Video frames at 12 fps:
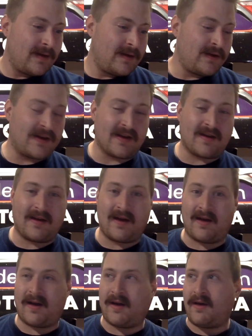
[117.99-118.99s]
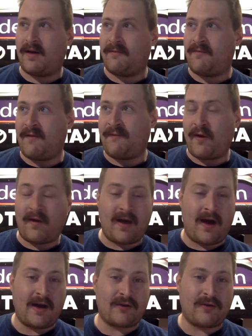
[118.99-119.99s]
You get a fairly
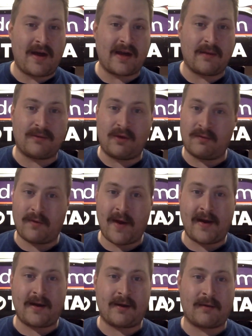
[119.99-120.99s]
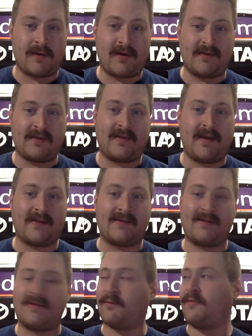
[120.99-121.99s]
hot track. It was over 80 degrees in
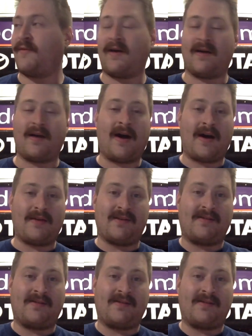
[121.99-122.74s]
Texas. It was finally hot in the